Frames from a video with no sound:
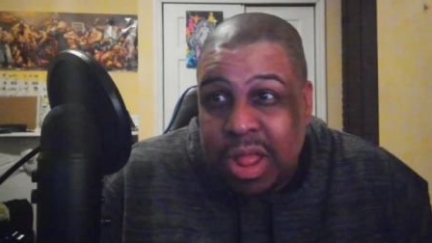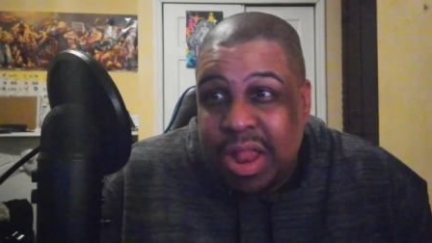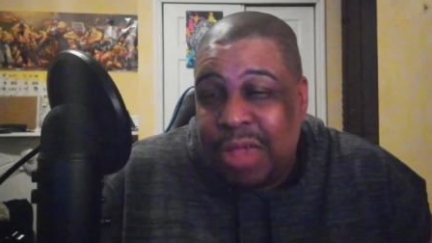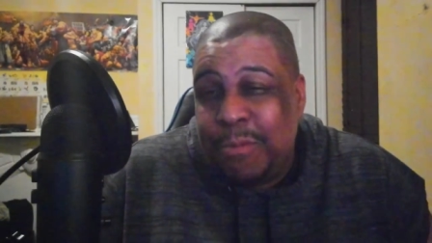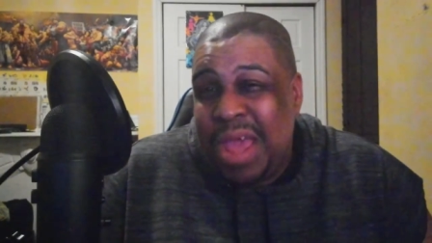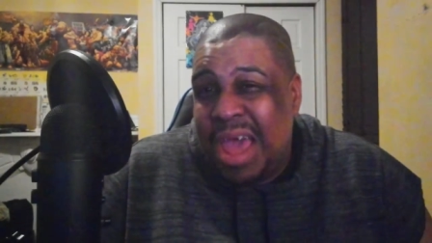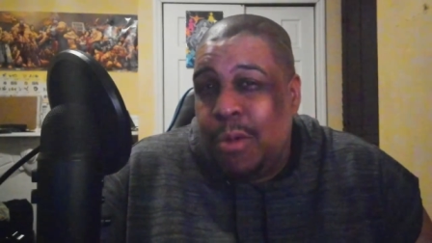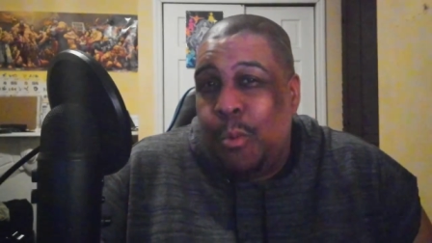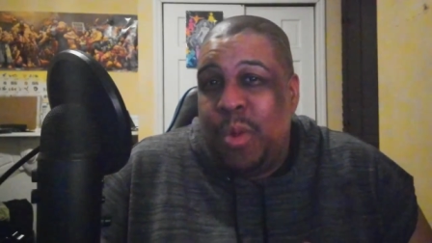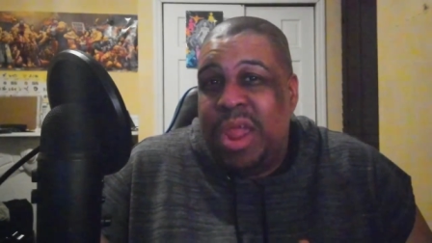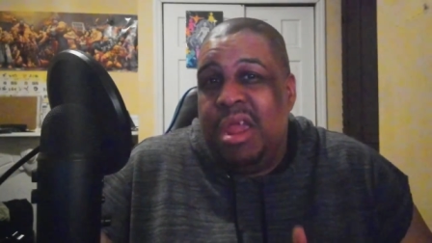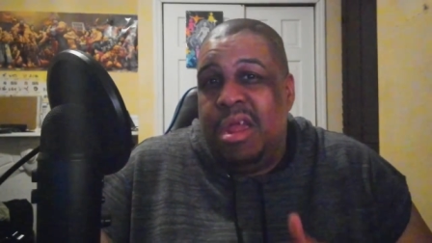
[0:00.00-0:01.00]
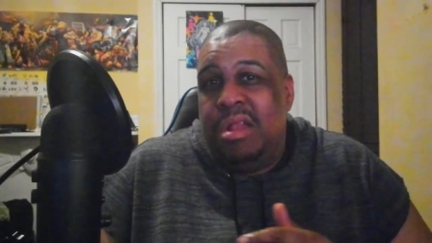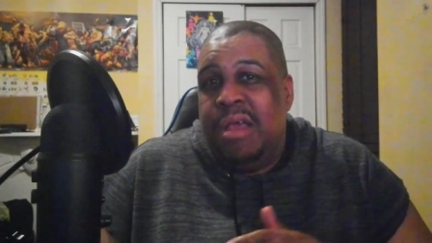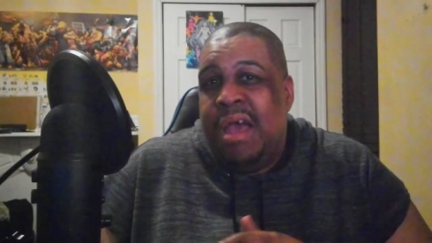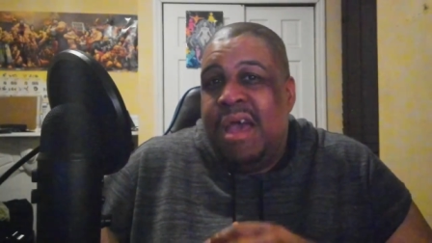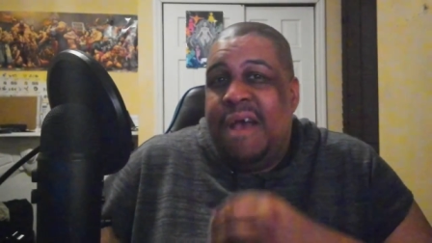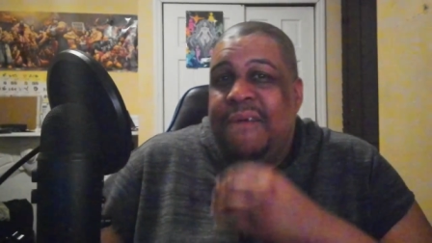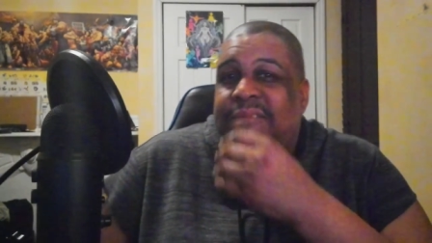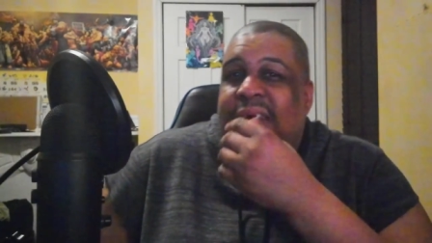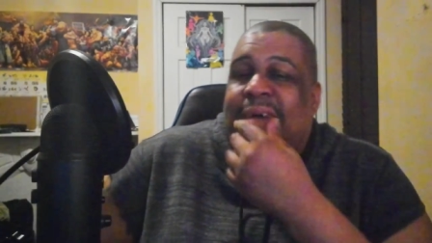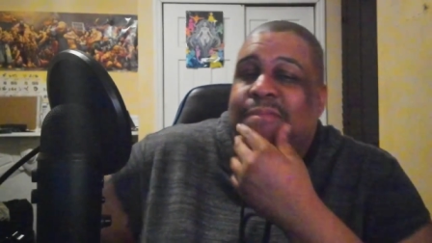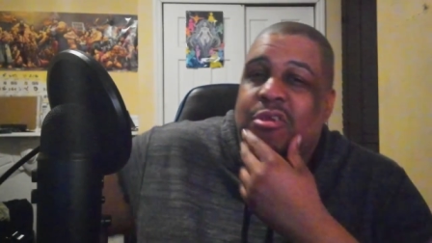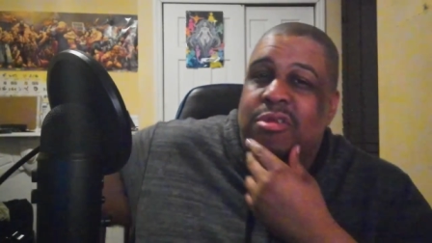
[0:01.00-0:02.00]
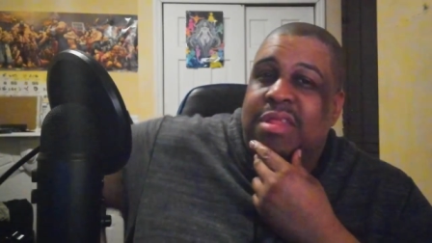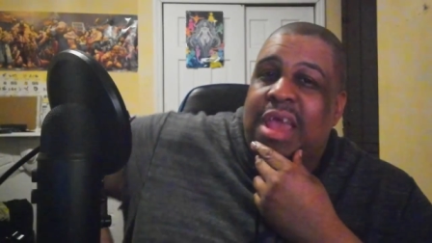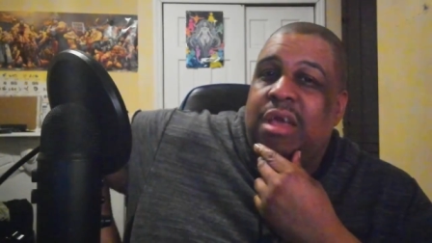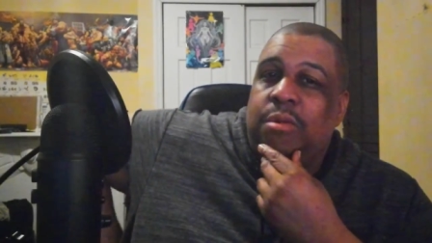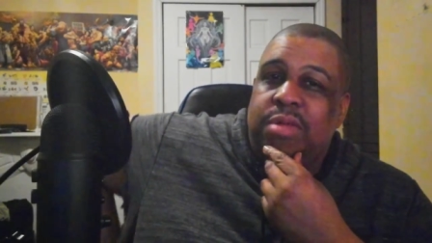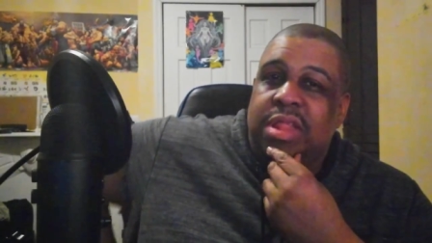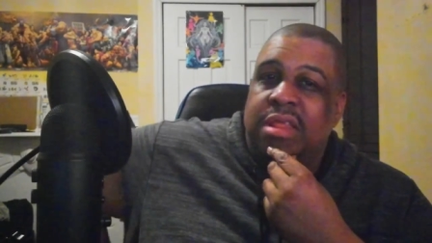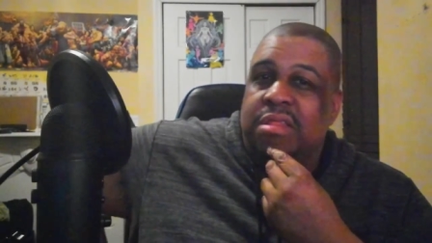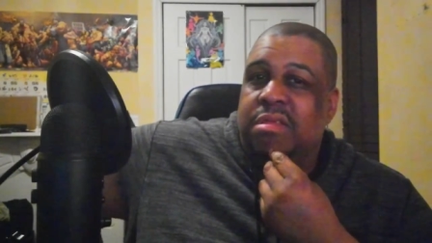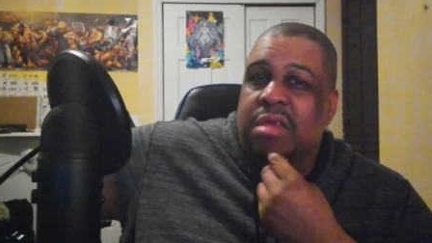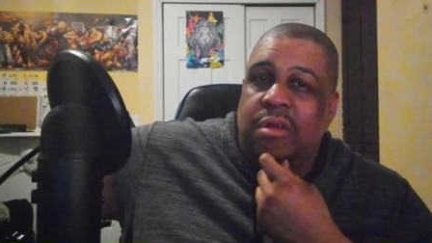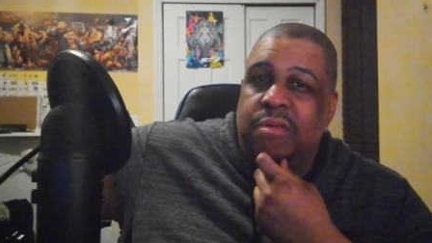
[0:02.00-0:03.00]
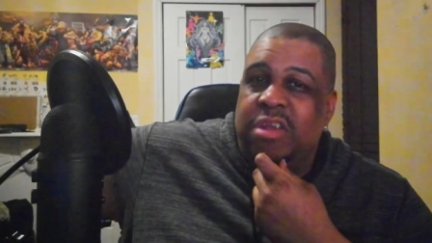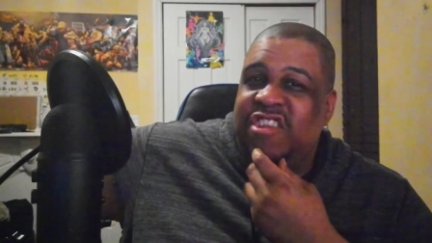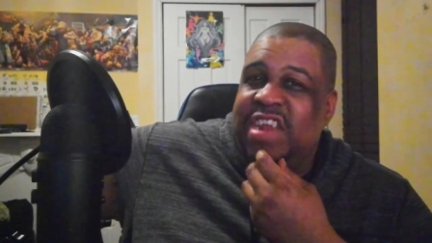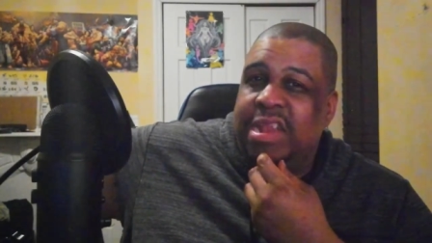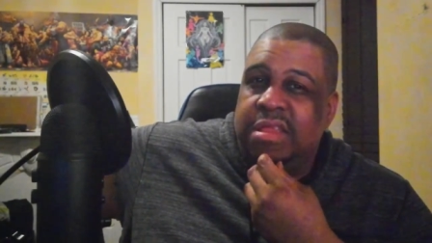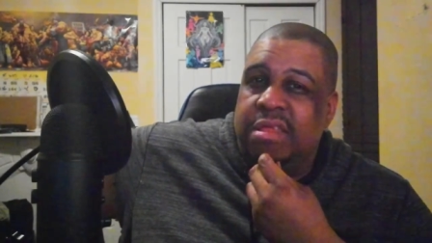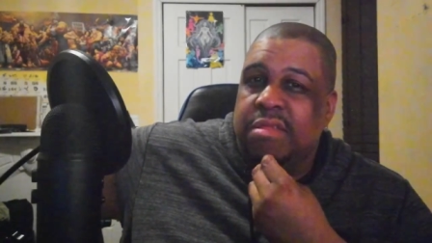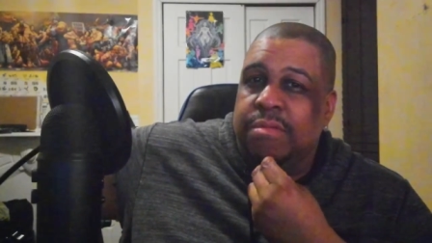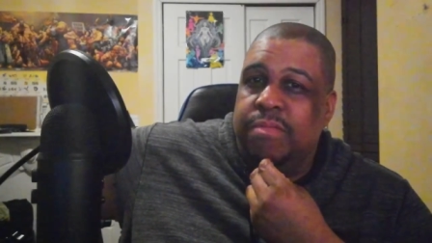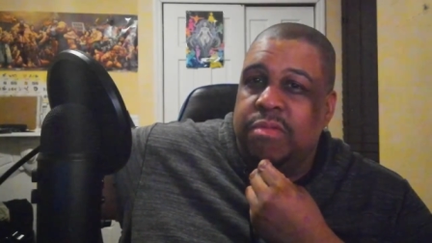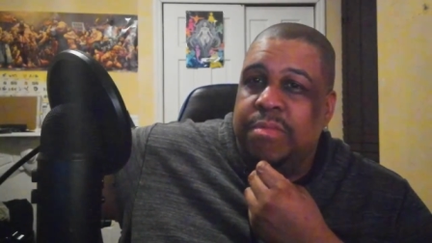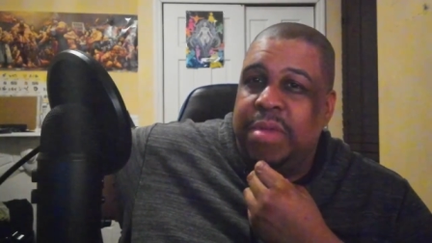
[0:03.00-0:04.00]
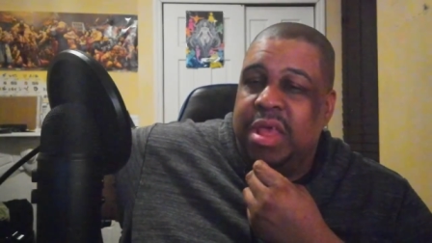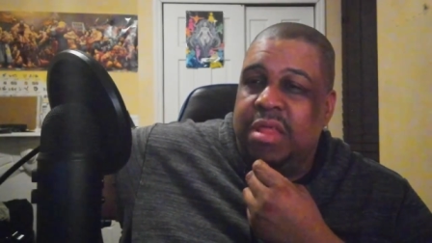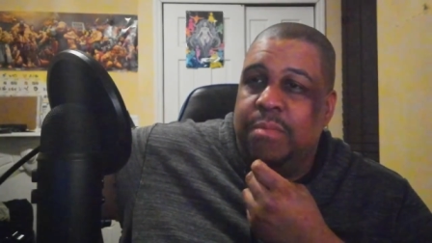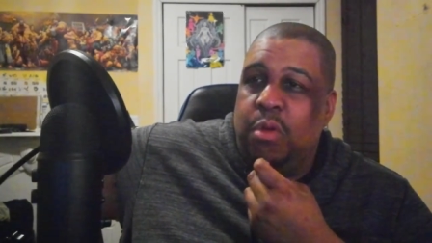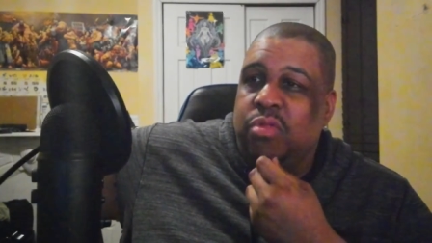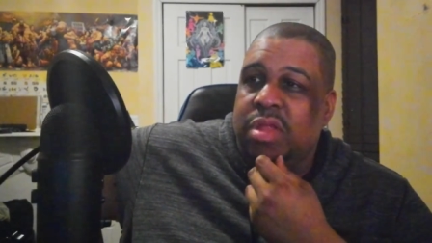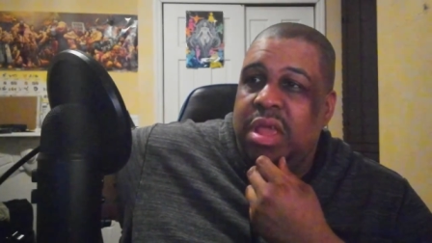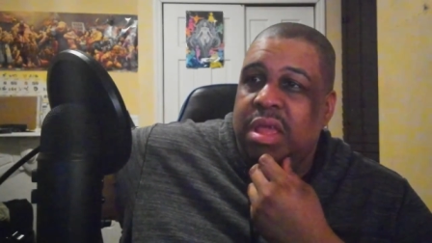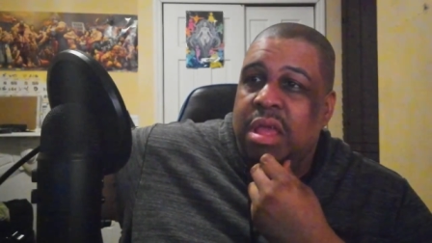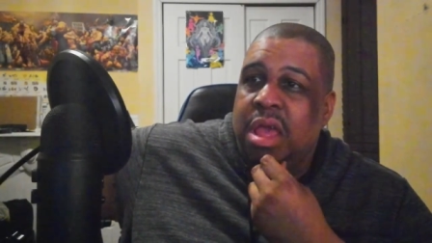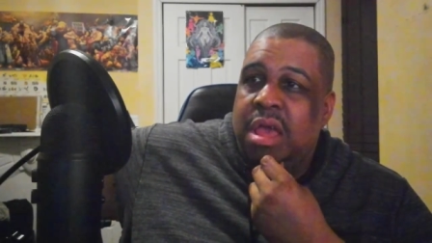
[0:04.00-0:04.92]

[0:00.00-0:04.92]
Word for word: Like, we had a weird five-year cycle with this current-gen systems because mostly